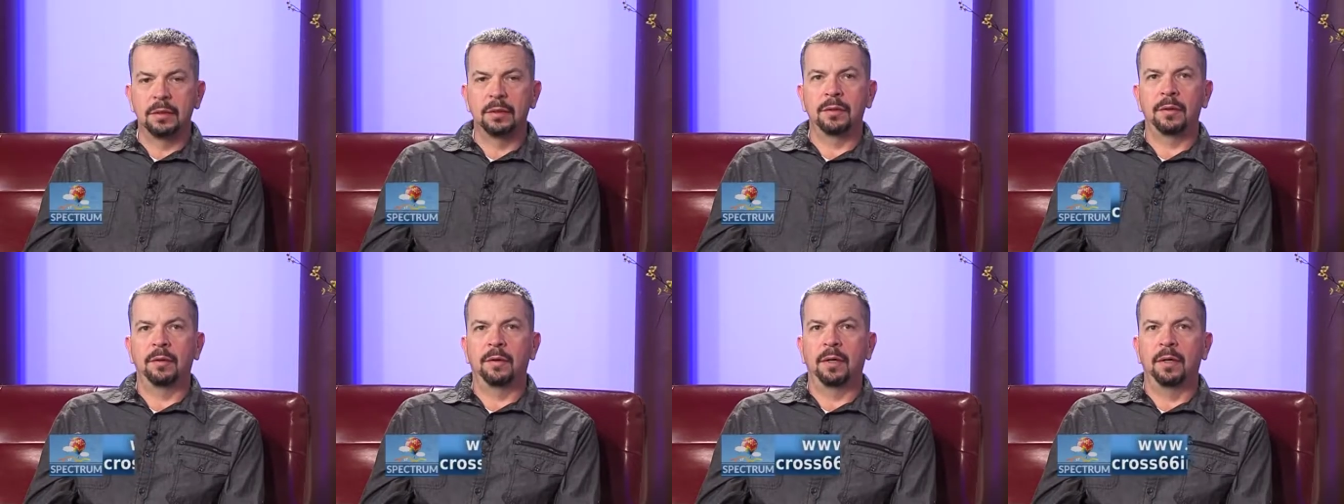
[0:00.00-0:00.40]

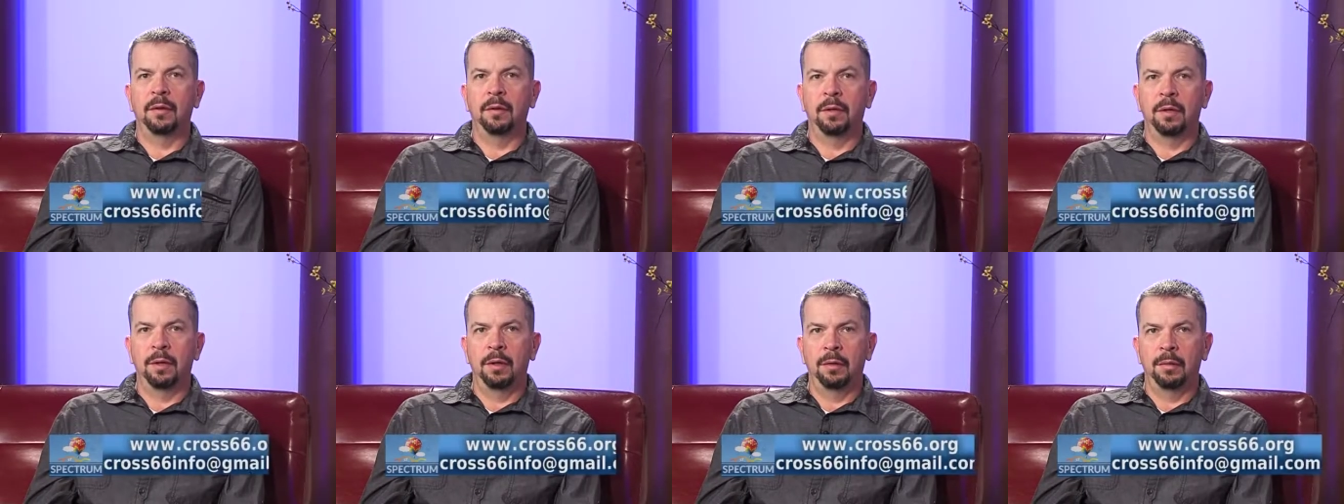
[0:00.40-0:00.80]
So
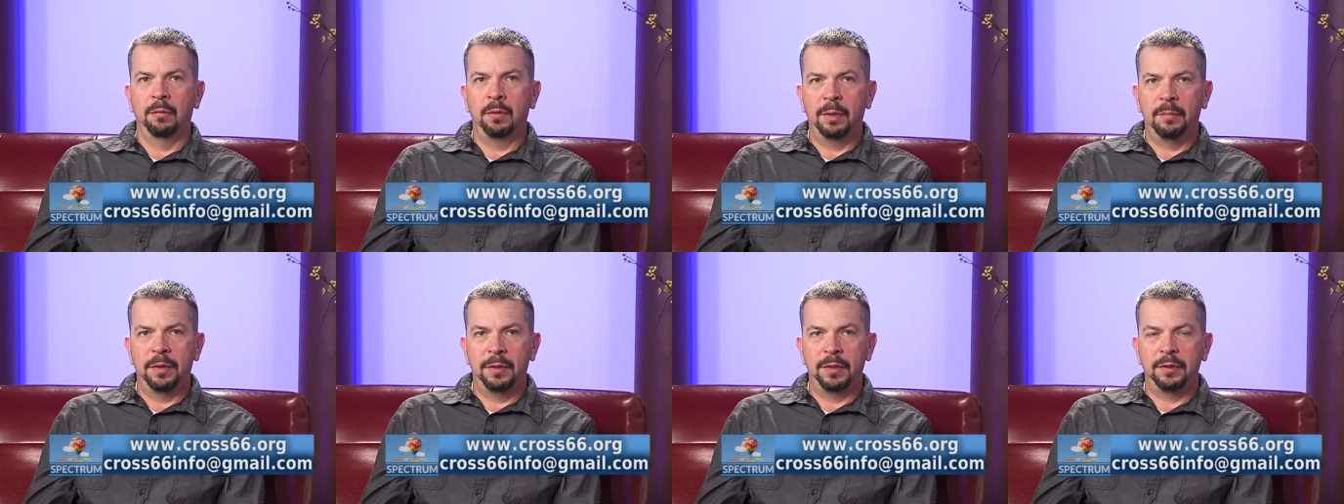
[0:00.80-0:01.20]
our, our
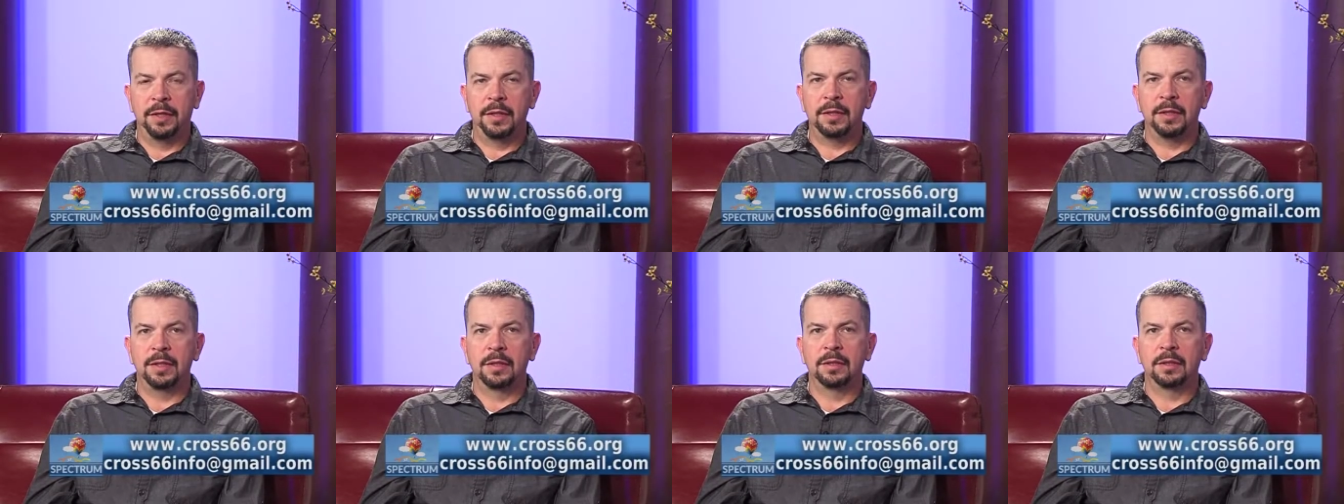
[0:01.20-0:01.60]
web
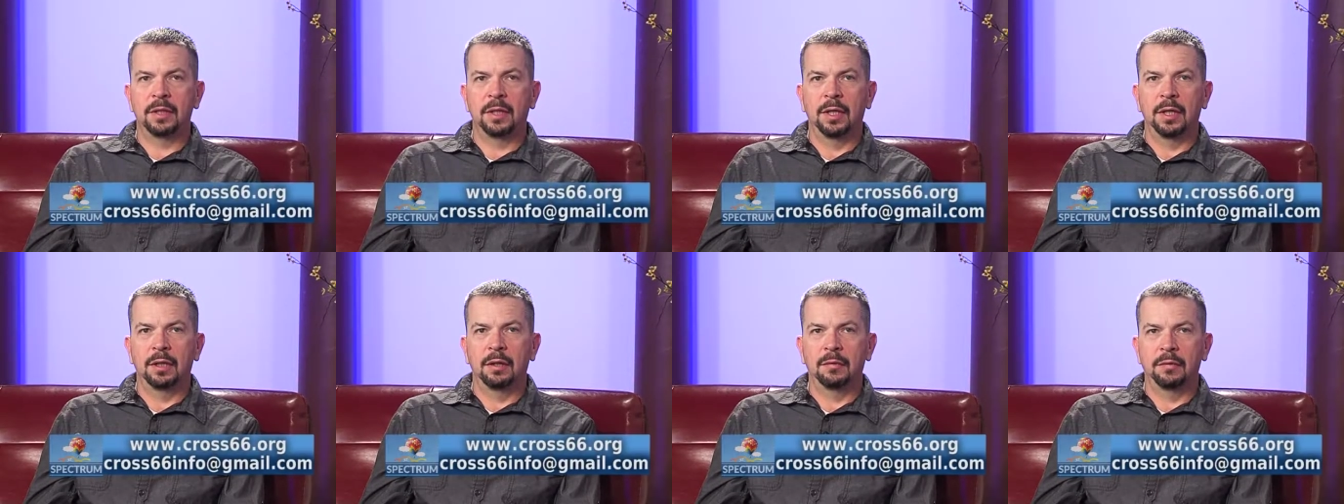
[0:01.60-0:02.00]
address is
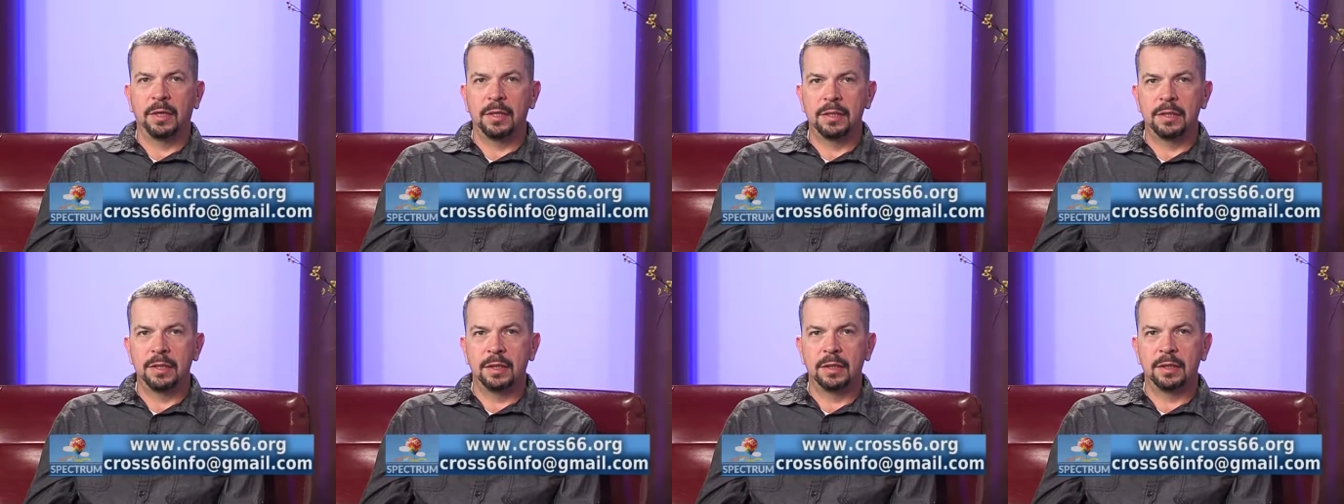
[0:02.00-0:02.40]
uh,
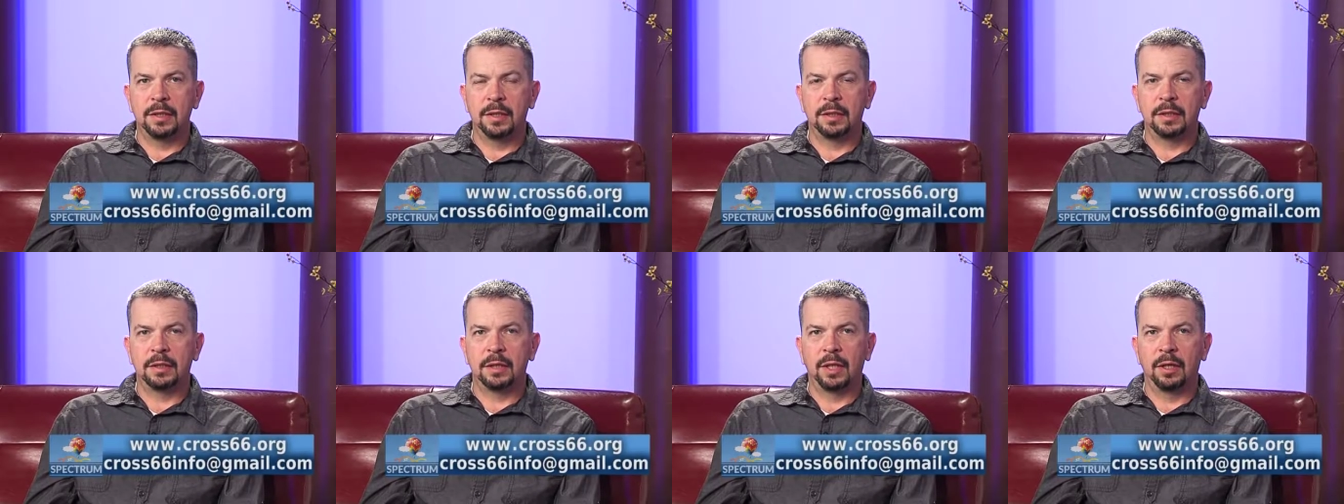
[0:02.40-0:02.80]

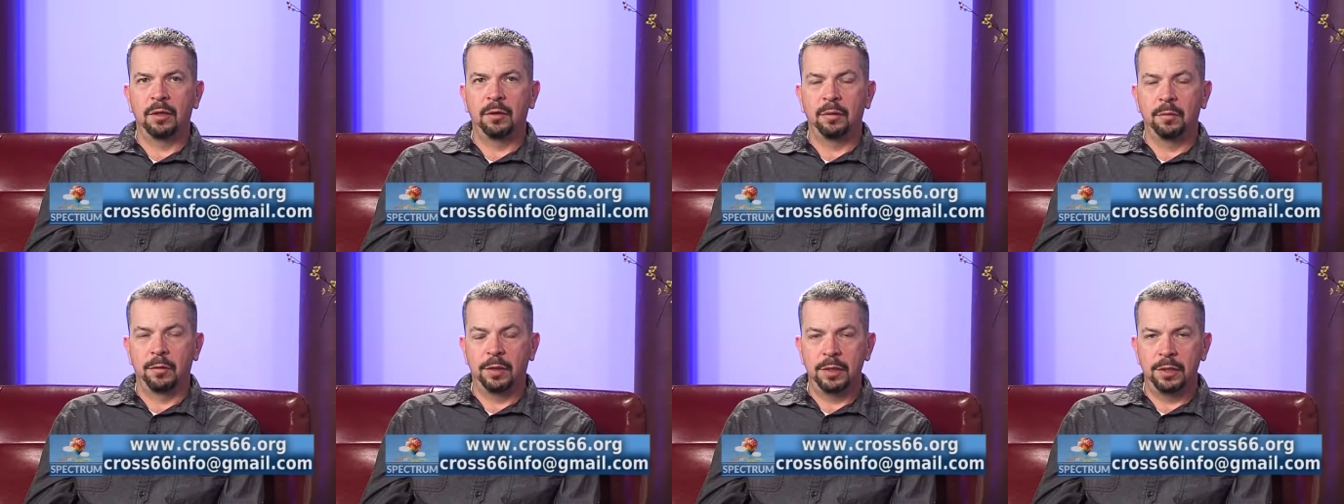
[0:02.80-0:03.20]

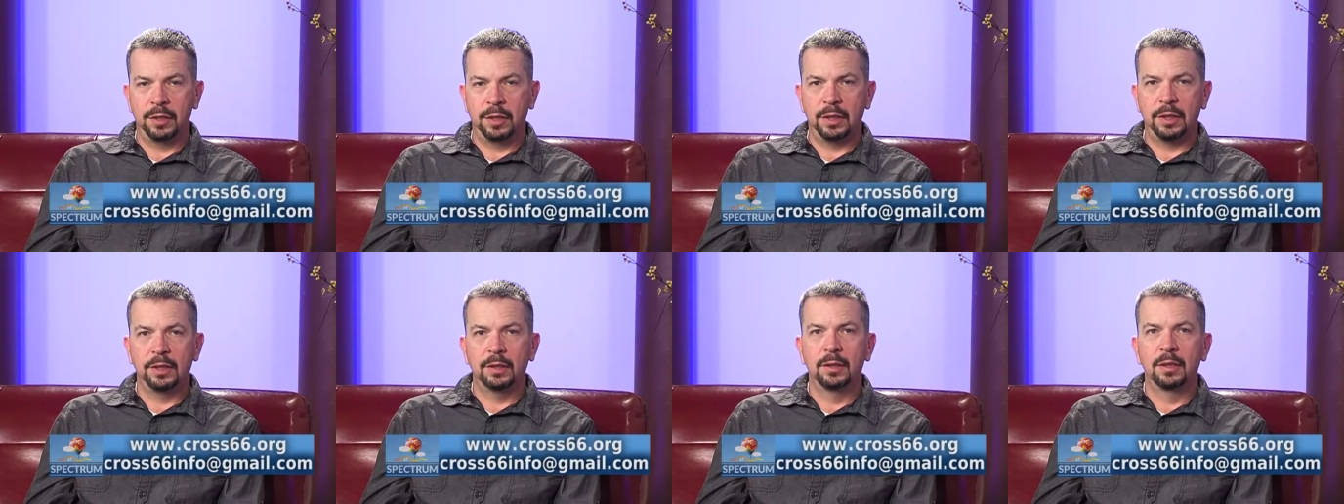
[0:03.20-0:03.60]

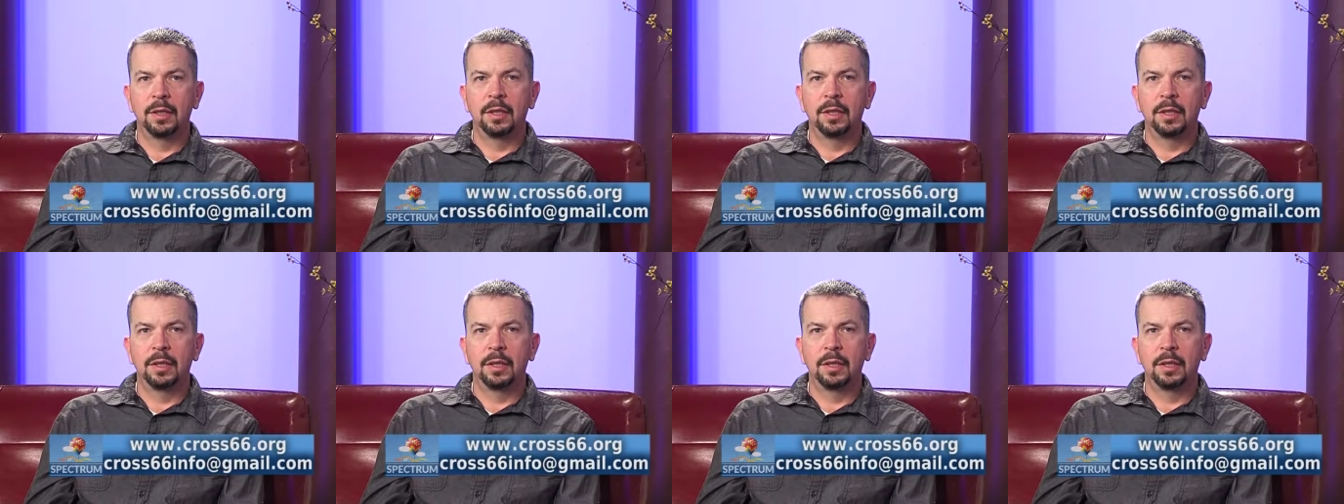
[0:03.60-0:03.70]
cross66.org.